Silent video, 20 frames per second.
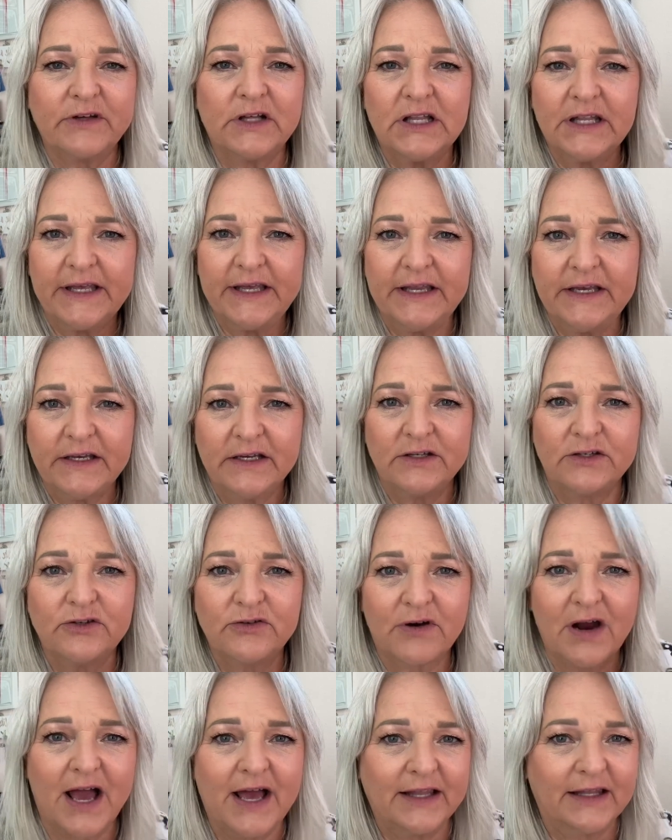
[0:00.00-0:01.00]
clean,
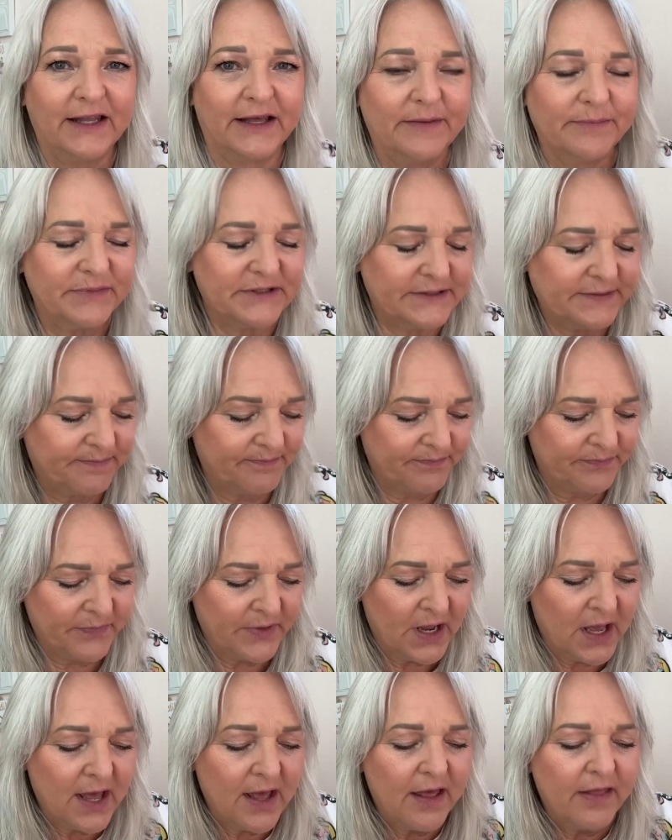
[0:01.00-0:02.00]
dry lips.
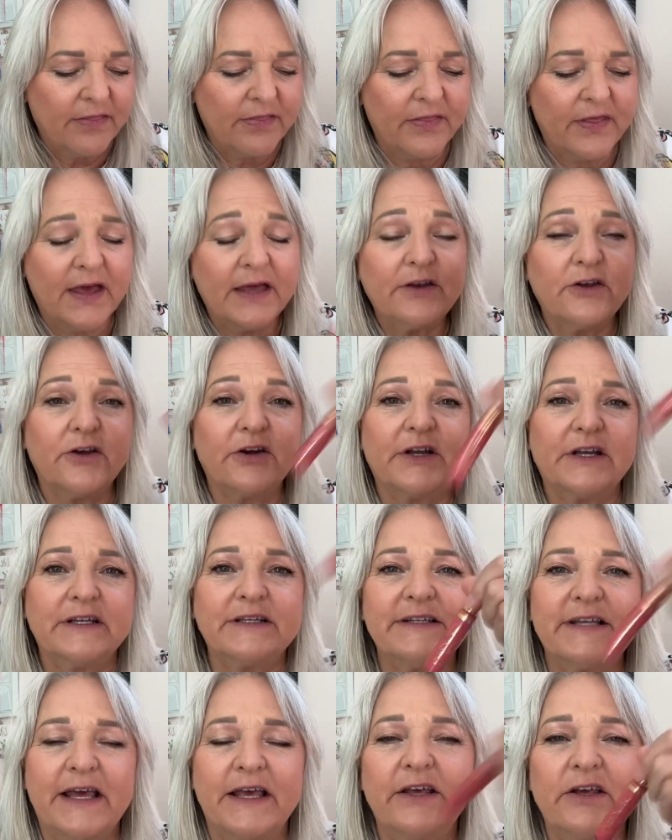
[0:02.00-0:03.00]
Then you're going to
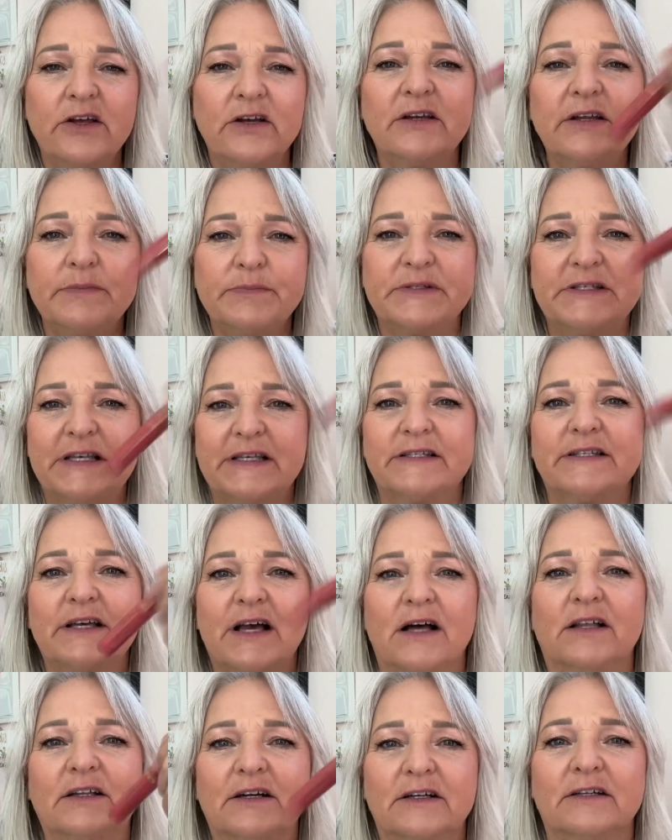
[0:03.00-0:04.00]
take your LipSense
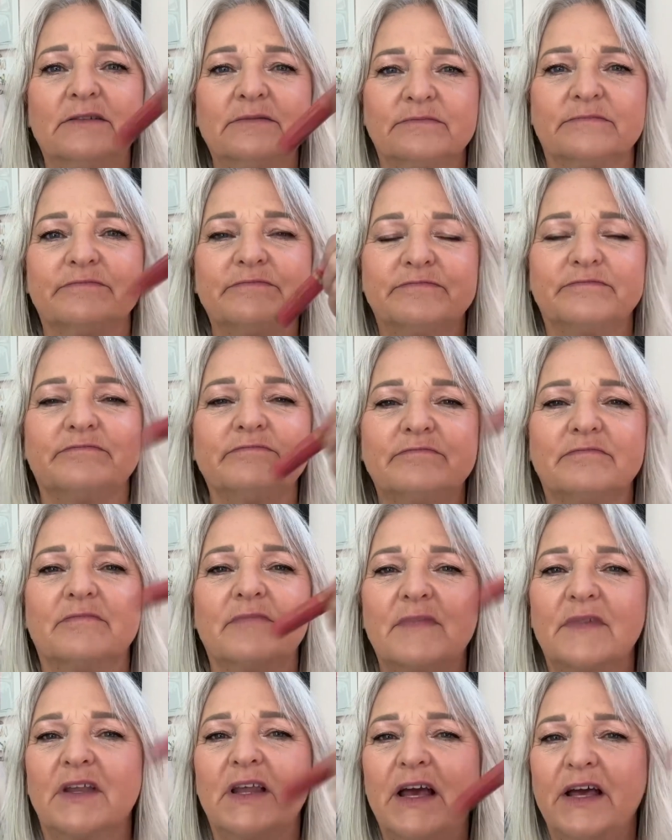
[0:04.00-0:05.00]
color
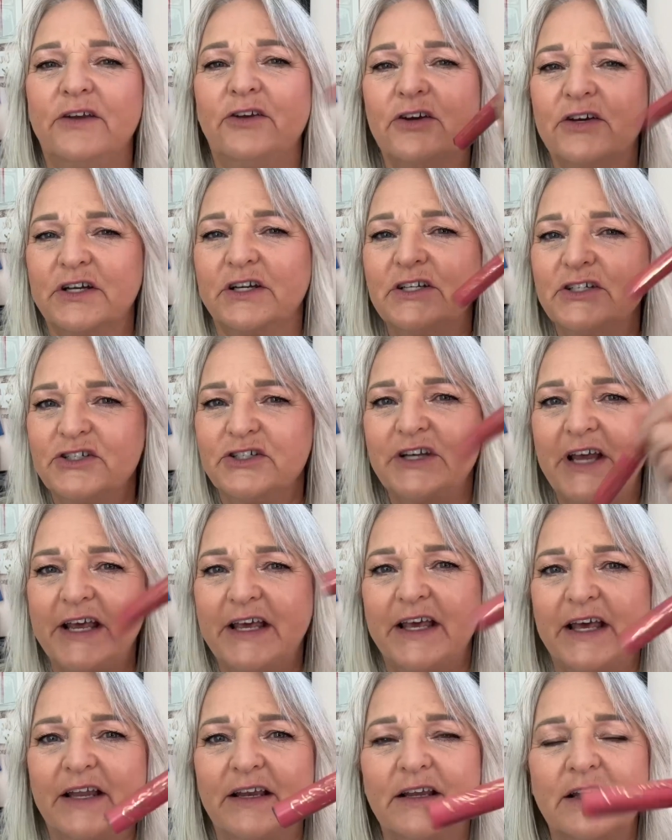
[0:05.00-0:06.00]
and you're going to
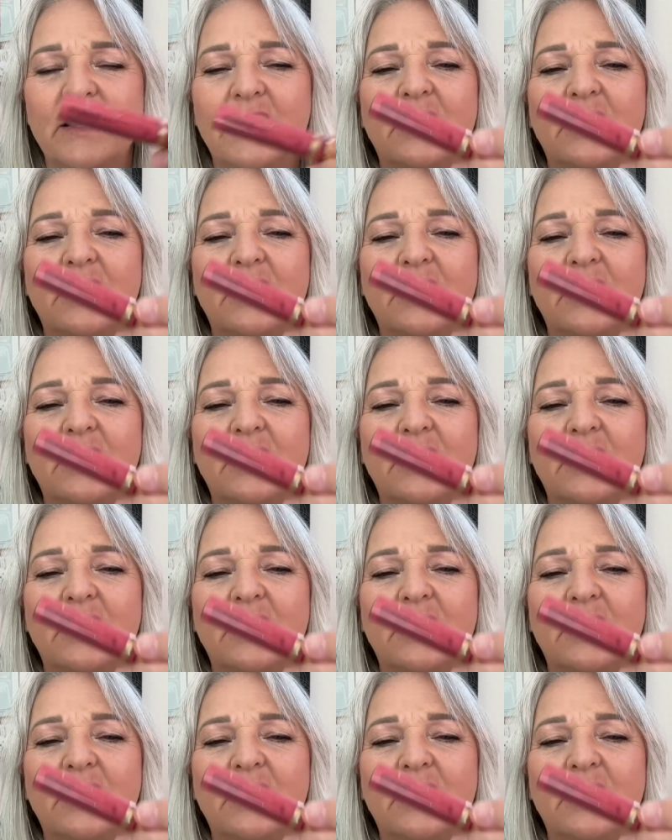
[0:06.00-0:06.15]
shake it.